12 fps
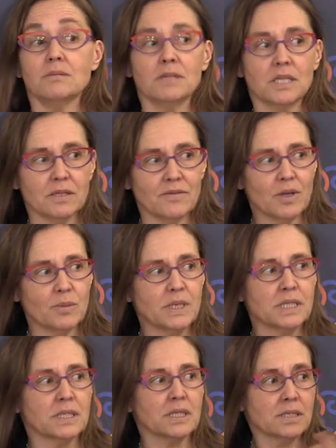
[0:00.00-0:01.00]
in the
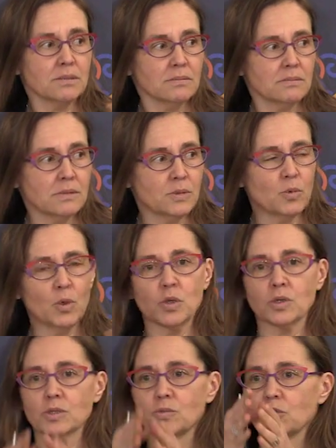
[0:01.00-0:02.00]
developmental
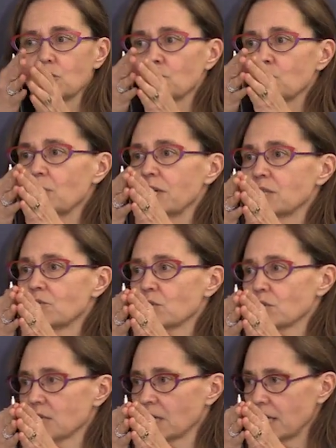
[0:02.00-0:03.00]
world, we should wait
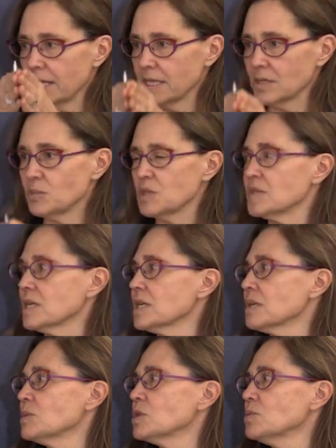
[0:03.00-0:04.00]
for a clear peace
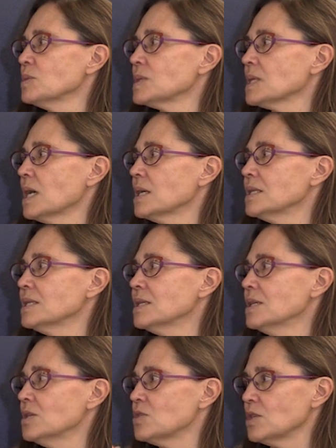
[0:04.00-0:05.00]
agreement to be signed,
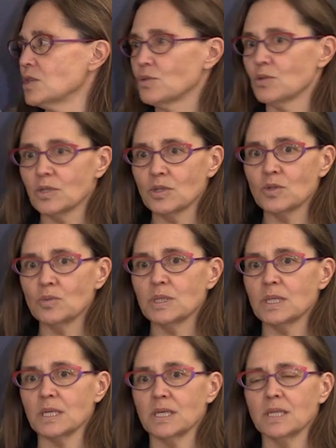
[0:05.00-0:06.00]
security to
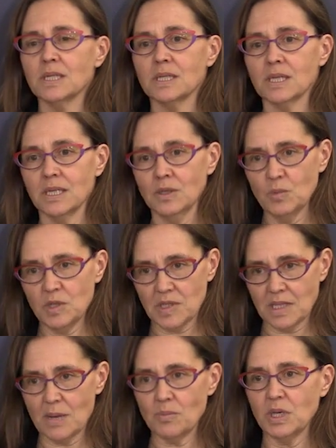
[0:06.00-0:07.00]
be there, and then we
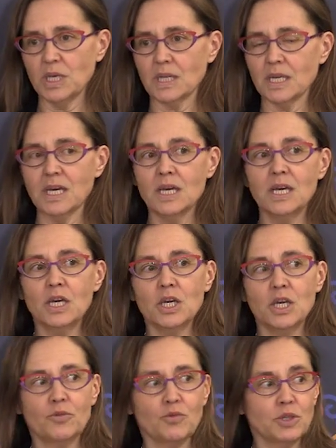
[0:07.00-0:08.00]
step in.
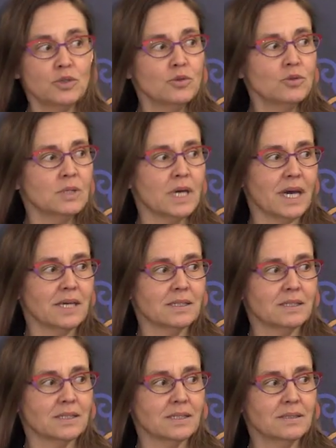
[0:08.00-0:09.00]
If we do that,